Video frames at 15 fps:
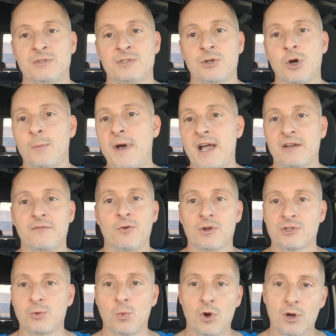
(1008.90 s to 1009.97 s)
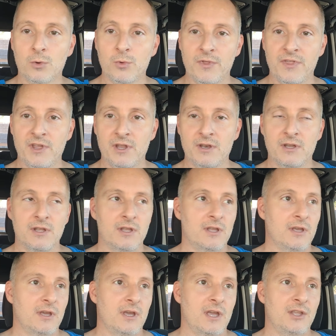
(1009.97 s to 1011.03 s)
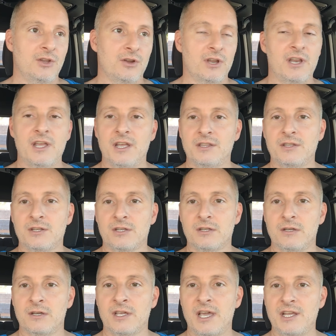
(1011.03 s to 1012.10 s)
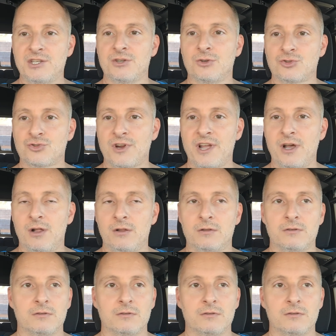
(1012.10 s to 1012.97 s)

go back and forth to work with it, and you're going to hit the occasional trail,